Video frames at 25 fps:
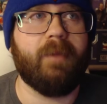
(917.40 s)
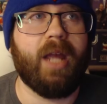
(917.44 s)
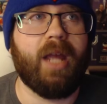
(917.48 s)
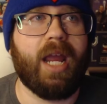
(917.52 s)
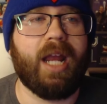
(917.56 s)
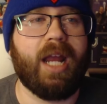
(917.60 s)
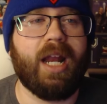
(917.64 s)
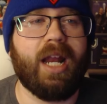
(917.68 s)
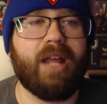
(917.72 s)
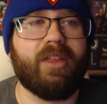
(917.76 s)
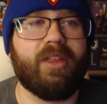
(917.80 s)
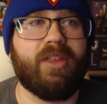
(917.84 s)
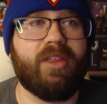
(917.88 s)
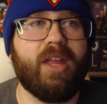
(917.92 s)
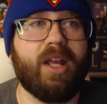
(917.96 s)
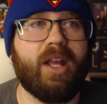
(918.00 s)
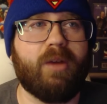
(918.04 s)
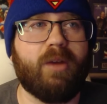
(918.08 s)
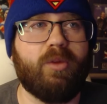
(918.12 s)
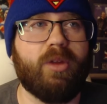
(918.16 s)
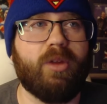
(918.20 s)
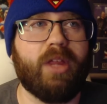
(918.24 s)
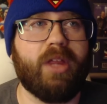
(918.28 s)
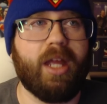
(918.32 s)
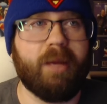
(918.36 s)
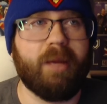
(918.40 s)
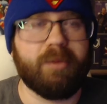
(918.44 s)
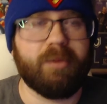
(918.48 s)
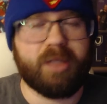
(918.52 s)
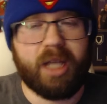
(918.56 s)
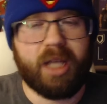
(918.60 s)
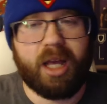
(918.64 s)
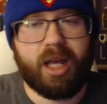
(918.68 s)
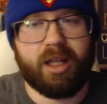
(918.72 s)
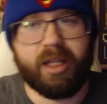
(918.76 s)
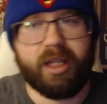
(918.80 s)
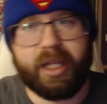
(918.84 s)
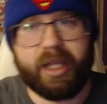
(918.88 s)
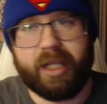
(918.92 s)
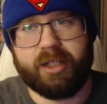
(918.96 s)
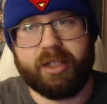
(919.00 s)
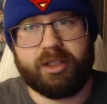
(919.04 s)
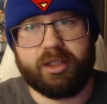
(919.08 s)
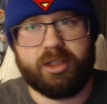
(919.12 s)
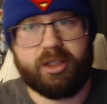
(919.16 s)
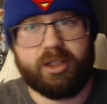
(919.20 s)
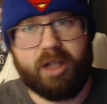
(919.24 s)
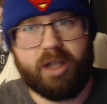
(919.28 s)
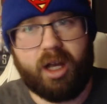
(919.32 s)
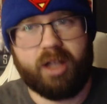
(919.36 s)
And I think with him telling his
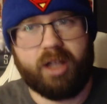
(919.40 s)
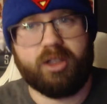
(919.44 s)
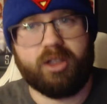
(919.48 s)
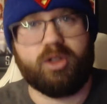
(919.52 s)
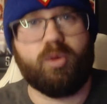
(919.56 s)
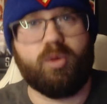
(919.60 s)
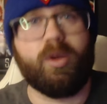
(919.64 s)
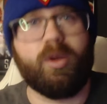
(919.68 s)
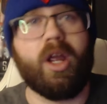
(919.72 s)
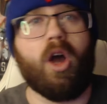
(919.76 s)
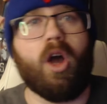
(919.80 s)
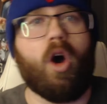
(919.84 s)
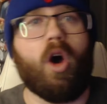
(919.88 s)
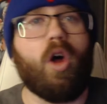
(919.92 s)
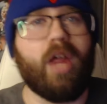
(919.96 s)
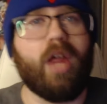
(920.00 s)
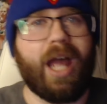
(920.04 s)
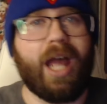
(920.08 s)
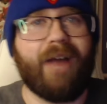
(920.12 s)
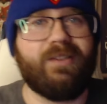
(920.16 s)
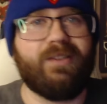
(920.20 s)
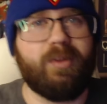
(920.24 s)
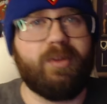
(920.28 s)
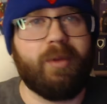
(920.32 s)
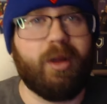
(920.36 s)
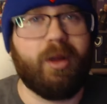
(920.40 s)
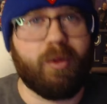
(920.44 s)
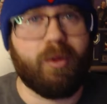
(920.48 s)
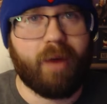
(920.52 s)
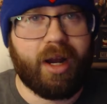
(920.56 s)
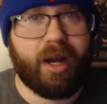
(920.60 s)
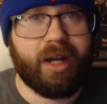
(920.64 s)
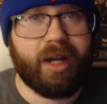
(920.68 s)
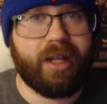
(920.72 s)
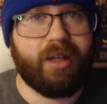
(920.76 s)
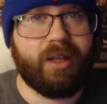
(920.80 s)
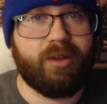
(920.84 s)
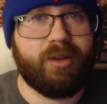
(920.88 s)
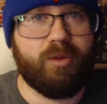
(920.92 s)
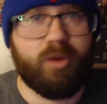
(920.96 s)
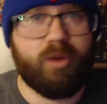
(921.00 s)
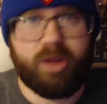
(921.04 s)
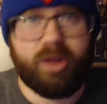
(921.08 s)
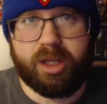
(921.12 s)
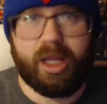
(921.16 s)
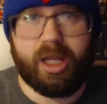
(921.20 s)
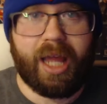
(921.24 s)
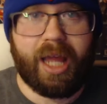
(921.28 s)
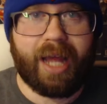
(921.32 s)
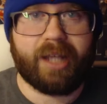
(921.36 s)
sons, we all have to be ready
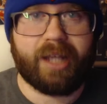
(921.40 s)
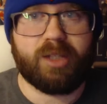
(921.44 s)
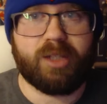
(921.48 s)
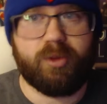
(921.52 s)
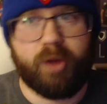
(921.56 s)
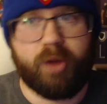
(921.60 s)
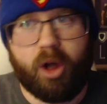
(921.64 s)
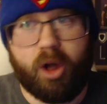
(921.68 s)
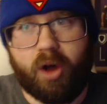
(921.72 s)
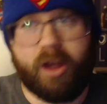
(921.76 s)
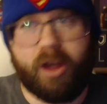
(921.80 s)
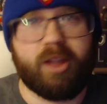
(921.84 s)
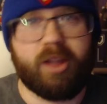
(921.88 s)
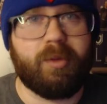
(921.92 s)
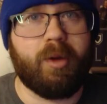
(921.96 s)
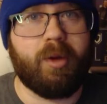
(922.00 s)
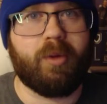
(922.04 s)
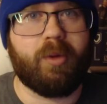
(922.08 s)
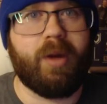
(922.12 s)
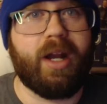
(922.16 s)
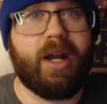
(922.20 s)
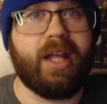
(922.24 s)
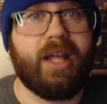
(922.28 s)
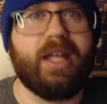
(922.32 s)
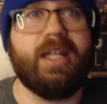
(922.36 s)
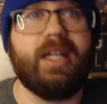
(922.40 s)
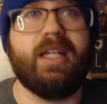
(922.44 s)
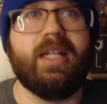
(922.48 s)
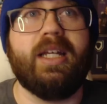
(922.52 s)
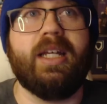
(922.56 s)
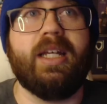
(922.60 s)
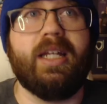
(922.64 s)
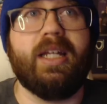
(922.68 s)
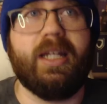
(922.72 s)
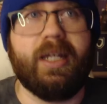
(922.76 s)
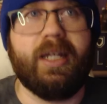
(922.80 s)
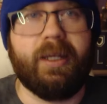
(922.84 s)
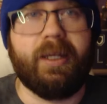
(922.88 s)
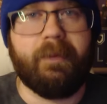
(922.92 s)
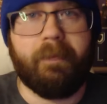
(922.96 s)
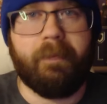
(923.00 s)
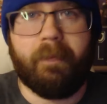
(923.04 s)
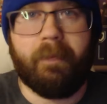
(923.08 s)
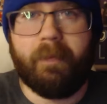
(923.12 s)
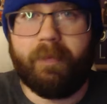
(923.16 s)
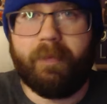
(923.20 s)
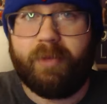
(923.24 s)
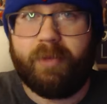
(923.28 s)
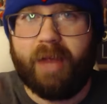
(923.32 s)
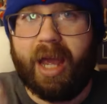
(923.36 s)
with Lex, we all have to be ready.
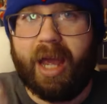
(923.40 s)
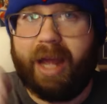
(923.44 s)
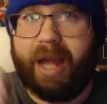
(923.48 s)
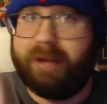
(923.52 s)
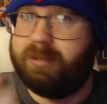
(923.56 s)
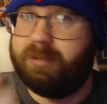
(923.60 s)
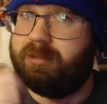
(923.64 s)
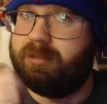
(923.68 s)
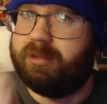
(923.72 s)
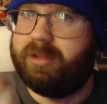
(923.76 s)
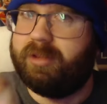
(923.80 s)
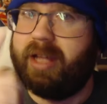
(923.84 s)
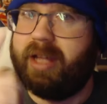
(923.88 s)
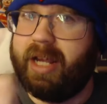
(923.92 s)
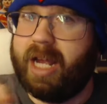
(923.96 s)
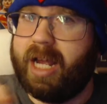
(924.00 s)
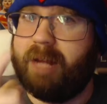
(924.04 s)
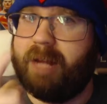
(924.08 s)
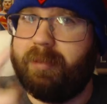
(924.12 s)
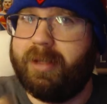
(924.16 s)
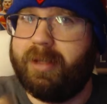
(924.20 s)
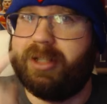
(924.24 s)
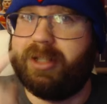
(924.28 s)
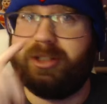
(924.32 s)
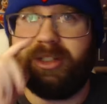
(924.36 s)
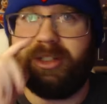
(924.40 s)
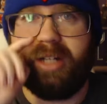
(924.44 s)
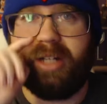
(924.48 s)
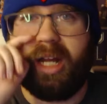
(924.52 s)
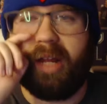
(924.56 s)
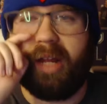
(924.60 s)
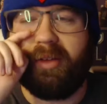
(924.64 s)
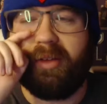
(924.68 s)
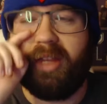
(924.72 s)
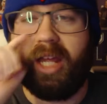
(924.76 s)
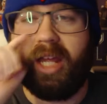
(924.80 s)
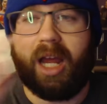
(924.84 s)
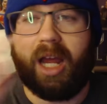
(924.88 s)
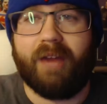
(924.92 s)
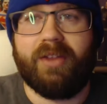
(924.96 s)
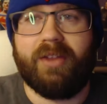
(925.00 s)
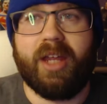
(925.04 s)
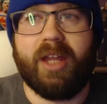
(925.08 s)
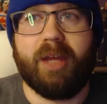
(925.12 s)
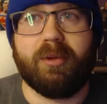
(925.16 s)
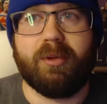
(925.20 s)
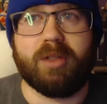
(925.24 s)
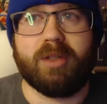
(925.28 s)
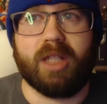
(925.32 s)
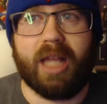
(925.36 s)
That thing I mentioned, I
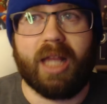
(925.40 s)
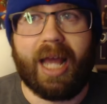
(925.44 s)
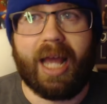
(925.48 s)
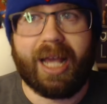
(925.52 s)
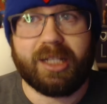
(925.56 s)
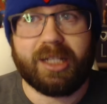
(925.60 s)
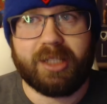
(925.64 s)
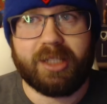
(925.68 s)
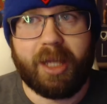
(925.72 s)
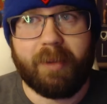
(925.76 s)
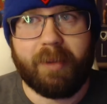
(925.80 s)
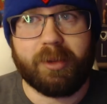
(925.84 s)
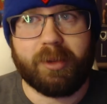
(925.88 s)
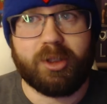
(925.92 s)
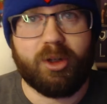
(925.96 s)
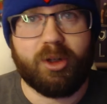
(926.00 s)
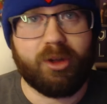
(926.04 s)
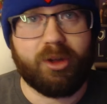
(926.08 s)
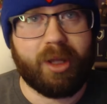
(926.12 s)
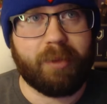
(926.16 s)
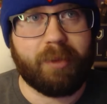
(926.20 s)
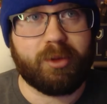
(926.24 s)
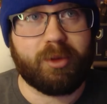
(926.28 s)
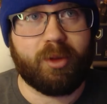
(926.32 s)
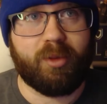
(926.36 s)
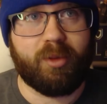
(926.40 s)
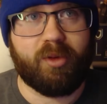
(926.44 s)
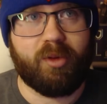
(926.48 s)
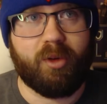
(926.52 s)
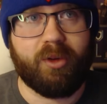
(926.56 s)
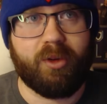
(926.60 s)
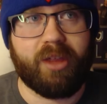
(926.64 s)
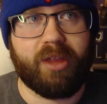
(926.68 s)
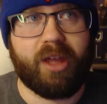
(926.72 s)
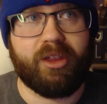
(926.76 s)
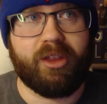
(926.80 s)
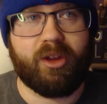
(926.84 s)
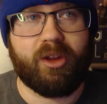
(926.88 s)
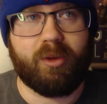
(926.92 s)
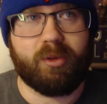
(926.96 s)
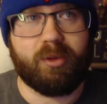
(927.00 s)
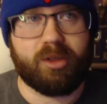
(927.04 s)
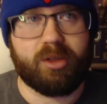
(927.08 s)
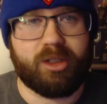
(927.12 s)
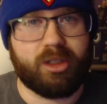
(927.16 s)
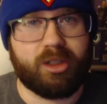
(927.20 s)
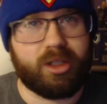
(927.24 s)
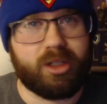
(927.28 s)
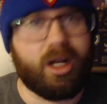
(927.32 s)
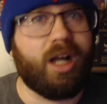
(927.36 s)
think it was last episode or the episode before that, there
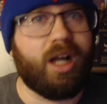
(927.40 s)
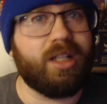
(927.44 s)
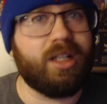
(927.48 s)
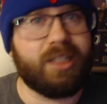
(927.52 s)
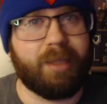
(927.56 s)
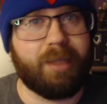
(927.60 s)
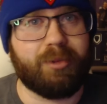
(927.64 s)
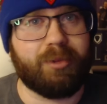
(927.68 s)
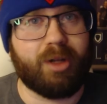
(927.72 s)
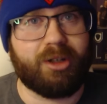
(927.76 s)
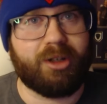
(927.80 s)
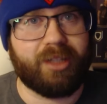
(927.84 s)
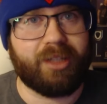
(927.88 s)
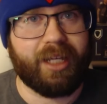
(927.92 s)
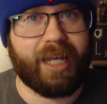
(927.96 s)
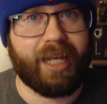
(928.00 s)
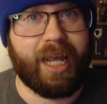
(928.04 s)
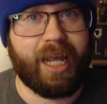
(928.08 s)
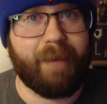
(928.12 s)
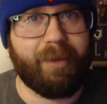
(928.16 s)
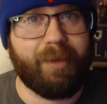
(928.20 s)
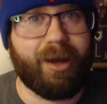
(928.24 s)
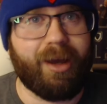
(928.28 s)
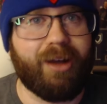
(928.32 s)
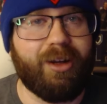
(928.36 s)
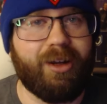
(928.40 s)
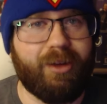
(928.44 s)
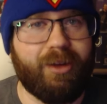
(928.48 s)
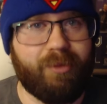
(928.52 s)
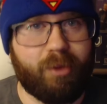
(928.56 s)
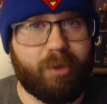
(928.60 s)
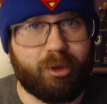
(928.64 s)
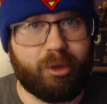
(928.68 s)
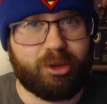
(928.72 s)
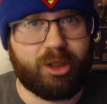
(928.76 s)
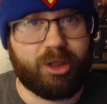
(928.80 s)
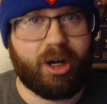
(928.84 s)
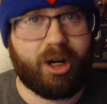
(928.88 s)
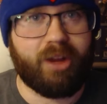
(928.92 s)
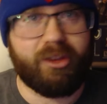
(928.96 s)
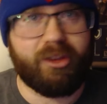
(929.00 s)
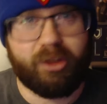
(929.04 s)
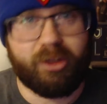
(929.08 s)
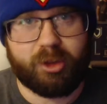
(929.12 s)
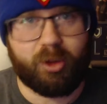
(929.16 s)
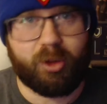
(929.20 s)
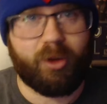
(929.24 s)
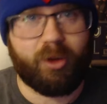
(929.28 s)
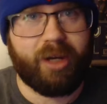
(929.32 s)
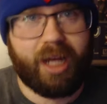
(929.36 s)
was this concept art that came out of both
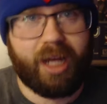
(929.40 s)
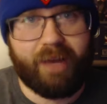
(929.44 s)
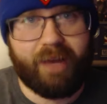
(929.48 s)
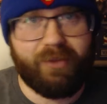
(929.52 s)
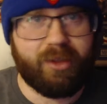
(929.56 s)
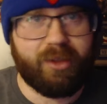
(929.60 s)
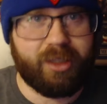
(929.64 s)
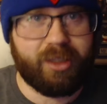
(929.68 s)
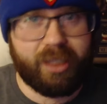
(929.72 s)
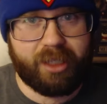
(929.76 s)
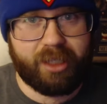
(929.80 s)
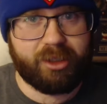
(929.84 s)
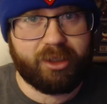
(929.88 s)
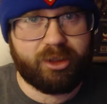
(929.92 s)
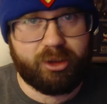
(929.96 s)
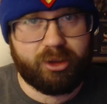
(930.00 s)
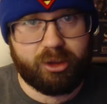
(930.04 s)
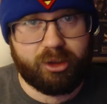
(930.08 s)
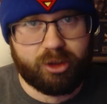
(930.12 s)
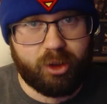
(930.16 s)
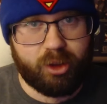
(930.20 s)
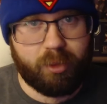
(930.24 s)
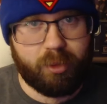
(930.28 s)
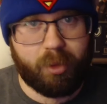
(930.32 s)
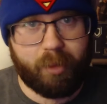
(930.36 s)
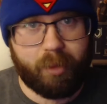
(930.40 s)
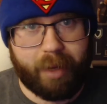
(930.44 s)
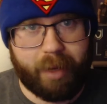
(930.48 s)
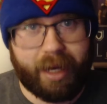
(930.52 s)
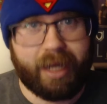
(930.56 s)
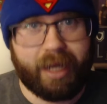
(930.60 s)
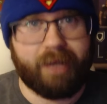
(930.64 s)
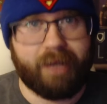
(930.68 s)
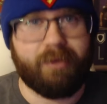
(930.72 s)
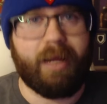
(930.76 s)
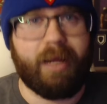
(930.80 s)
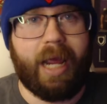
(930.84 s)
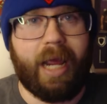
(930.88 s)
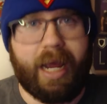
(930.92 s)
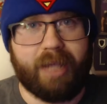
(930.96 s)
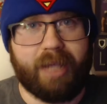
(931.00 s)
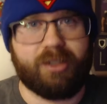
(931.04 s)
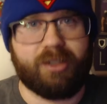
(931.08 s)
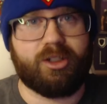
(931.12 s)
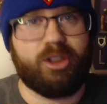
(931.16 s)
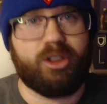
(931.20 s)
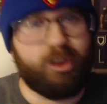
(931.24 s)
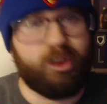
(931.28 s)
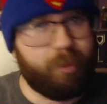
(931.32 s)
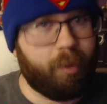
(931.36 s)
Jonathan Jordan having these
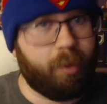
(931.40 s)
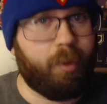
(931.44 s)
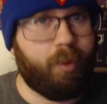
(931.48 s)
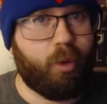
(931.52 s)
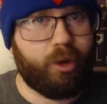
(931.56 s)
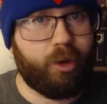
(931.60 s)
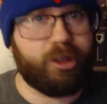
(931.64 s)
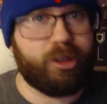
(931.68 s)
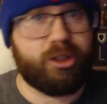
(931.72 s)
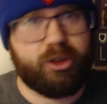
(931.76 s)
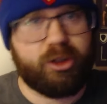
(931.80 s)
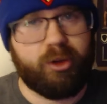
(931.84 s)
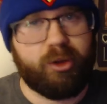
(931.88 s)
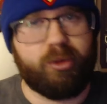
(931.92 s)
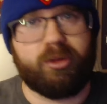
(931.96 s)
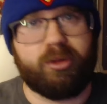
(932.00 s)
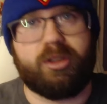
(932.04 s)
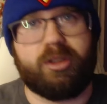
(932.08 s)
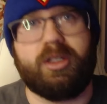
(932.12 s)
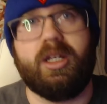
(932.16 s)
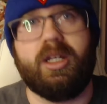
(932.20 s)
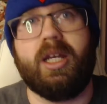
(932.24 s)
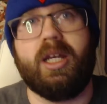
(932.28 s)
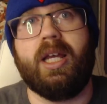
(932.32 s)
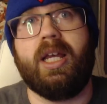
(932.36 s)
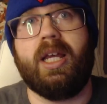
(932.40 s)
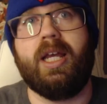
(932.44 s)
Superman-esque Superboy suits.